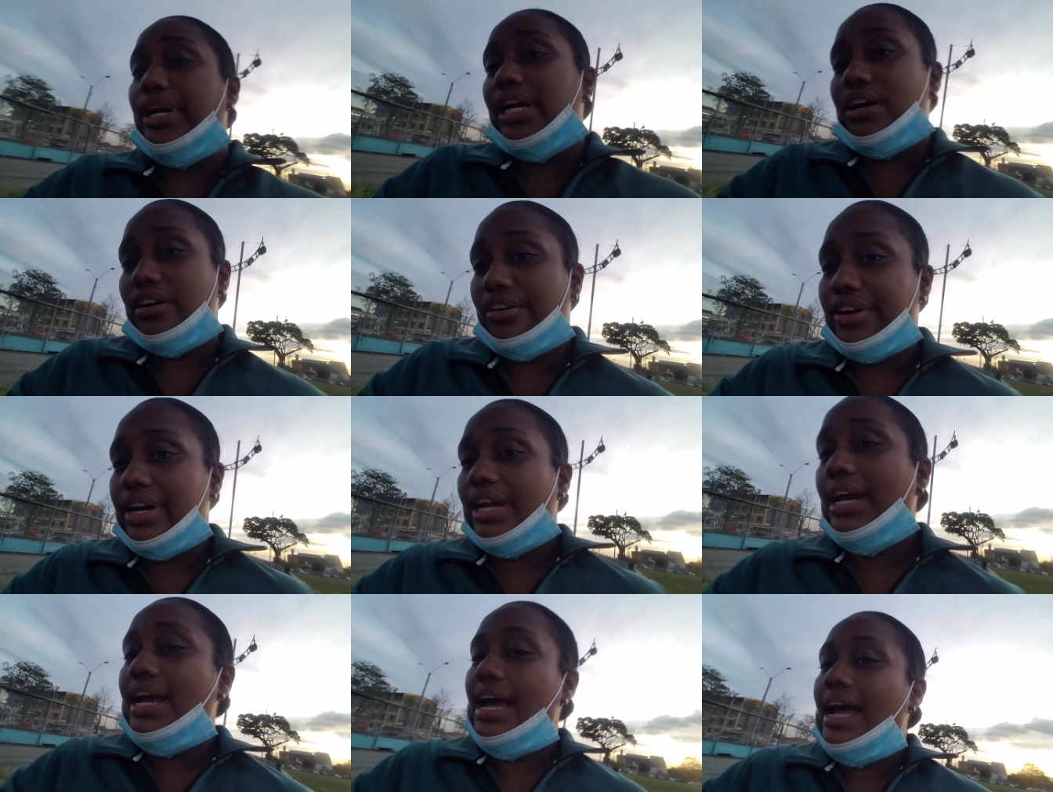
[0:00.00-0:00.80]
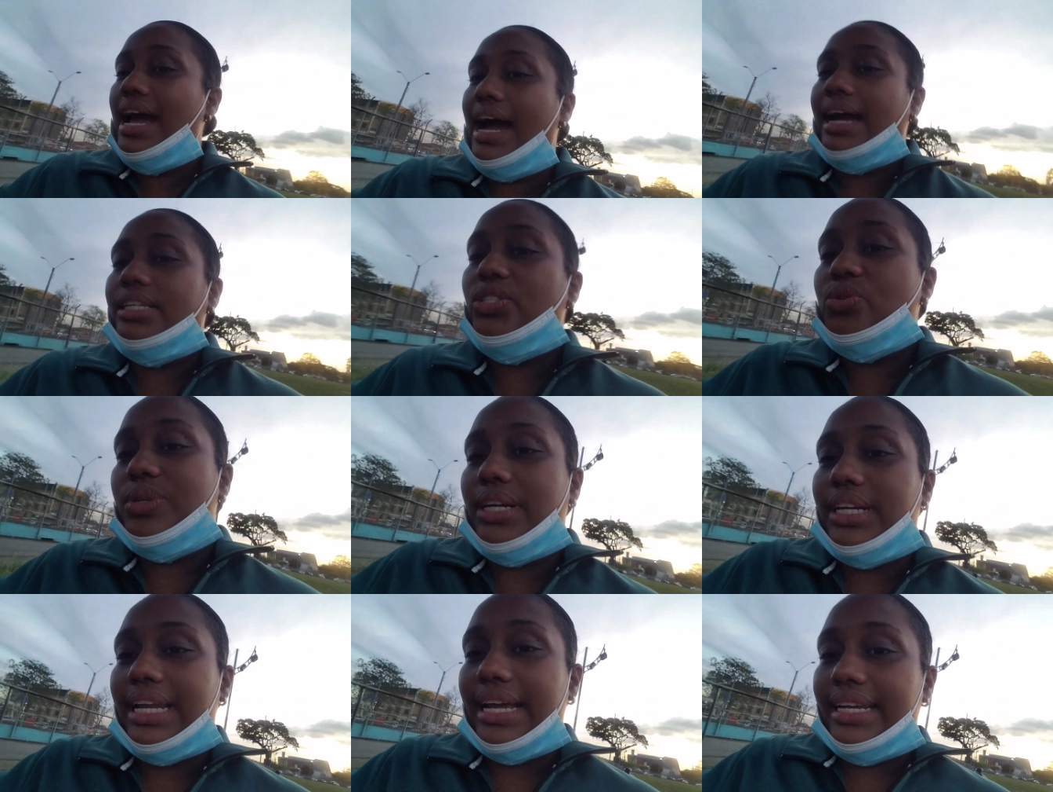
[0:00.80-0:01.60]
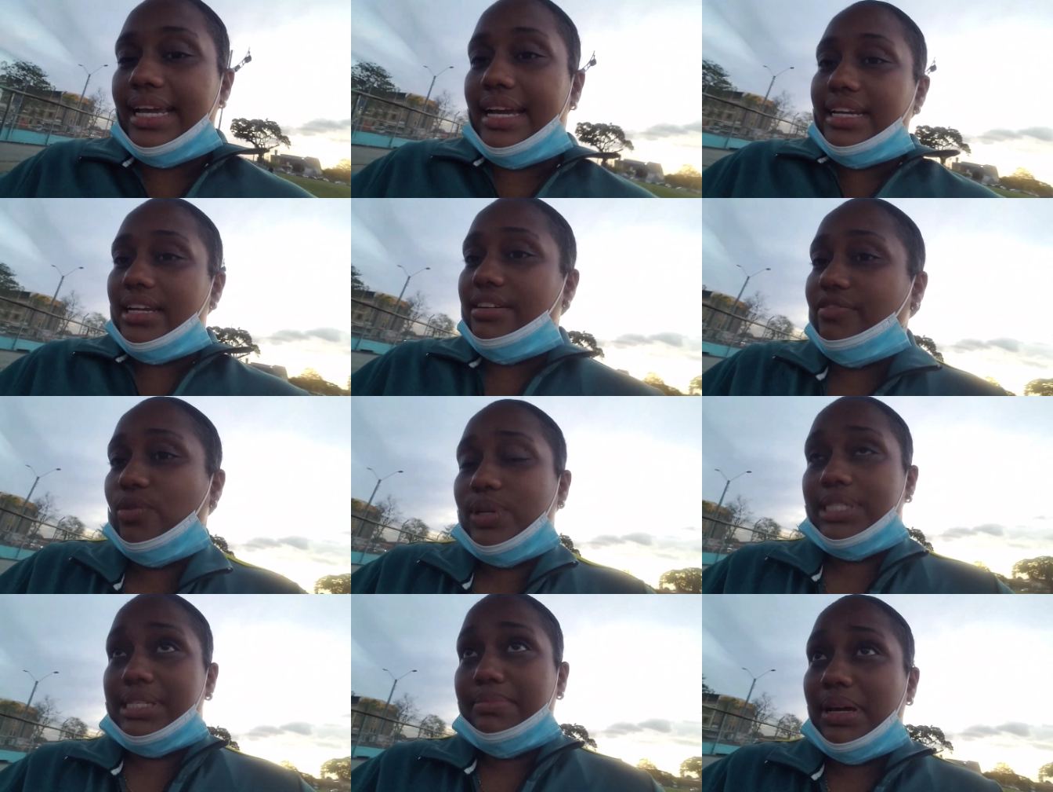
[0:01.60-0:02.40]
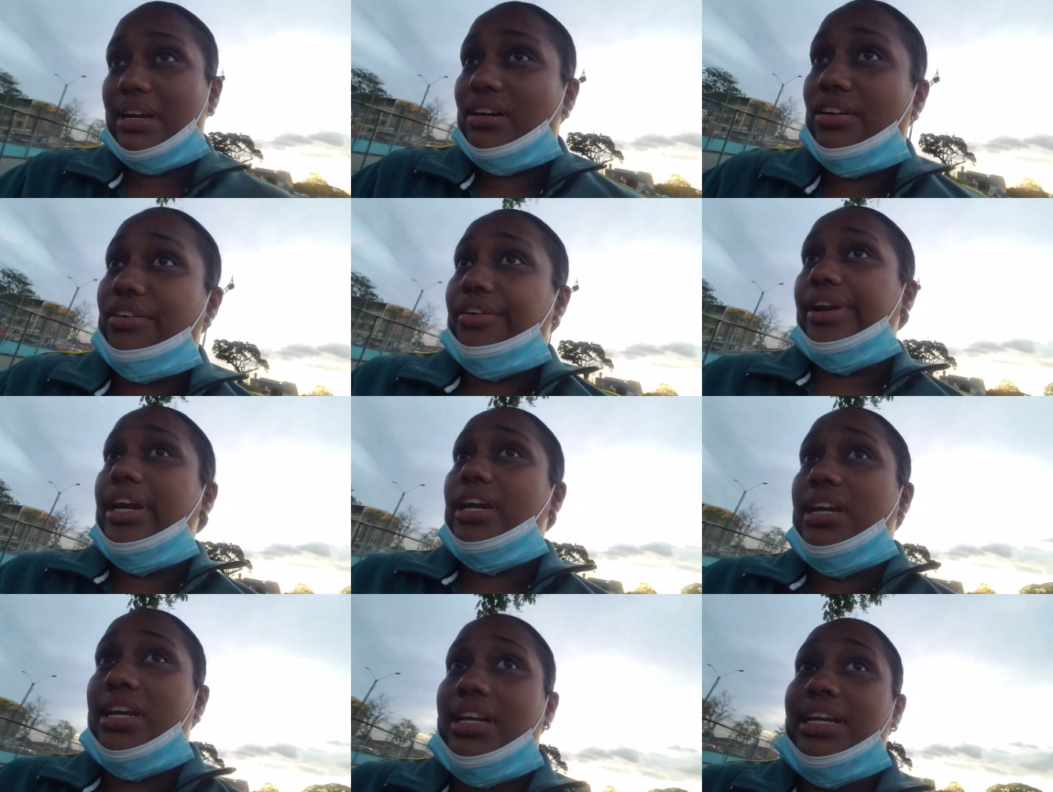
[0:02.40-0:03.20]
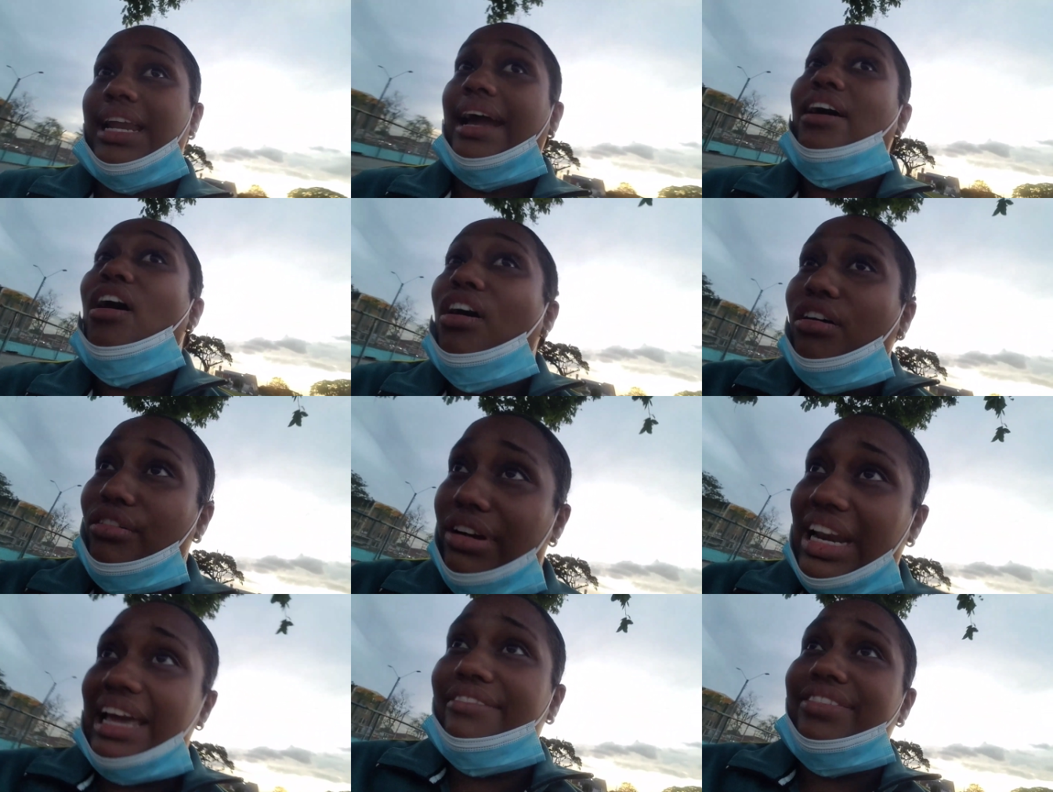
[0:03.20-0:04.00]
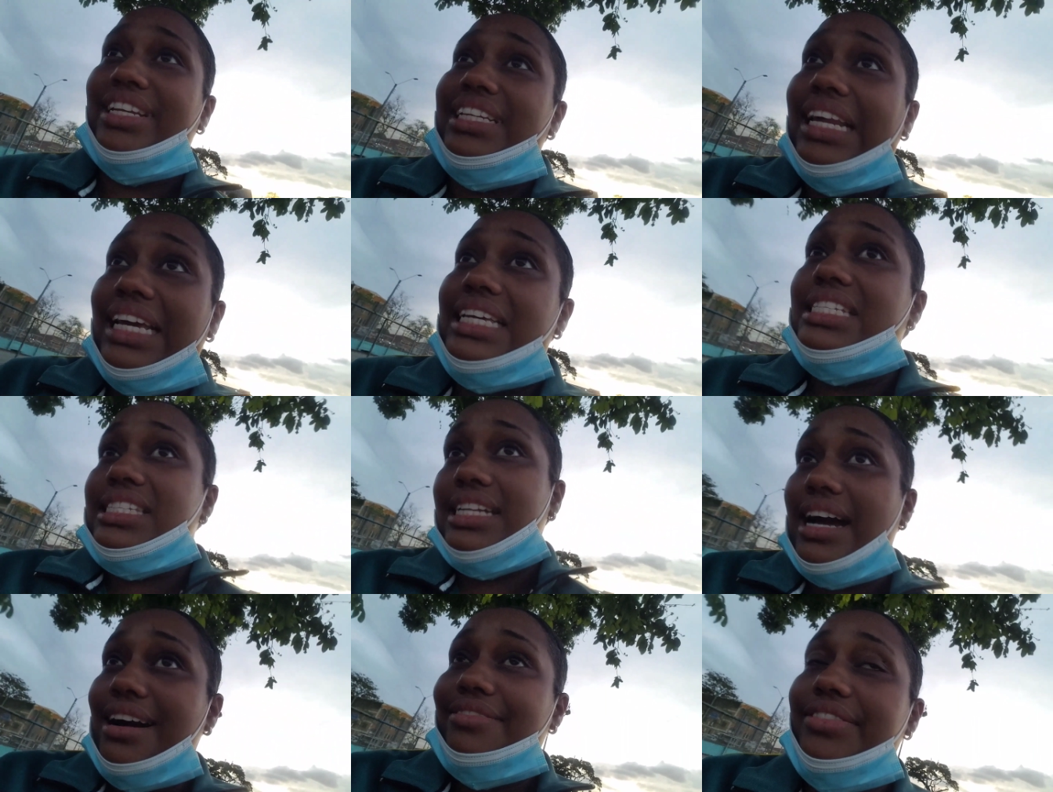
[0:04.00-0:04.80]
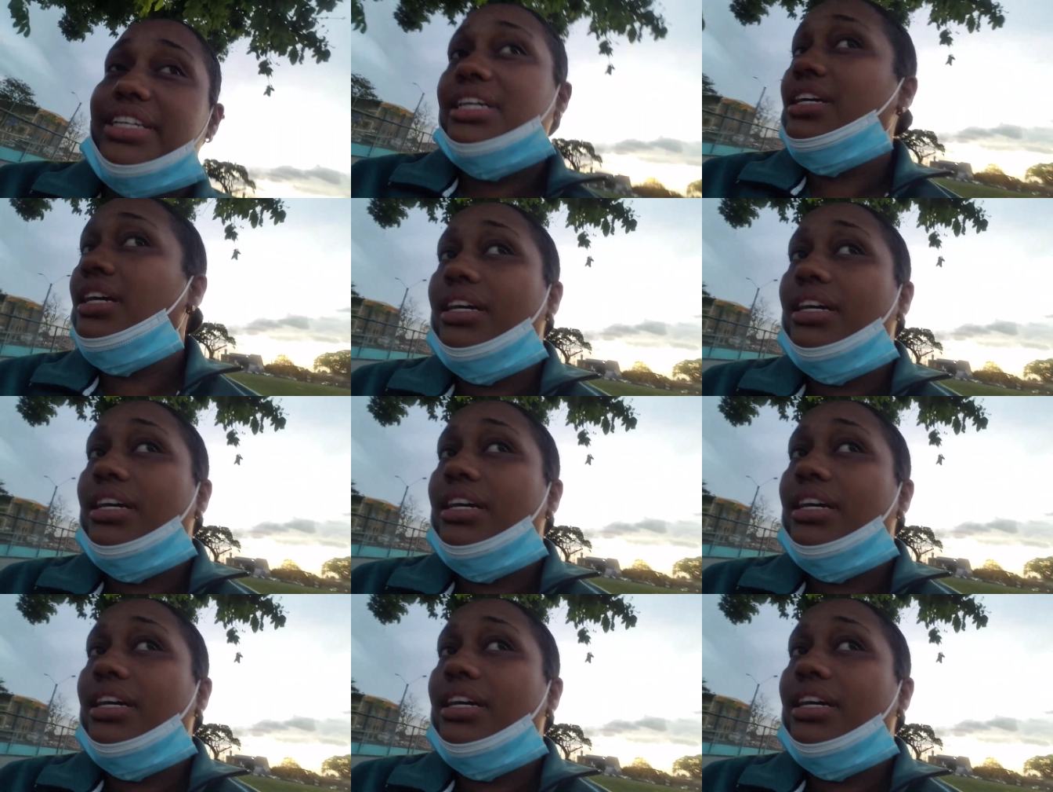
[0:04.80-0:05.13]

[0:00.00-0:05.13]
really hungry. I do not like the idea of going to bed hungry. Like hungry, like feeling like you're starved.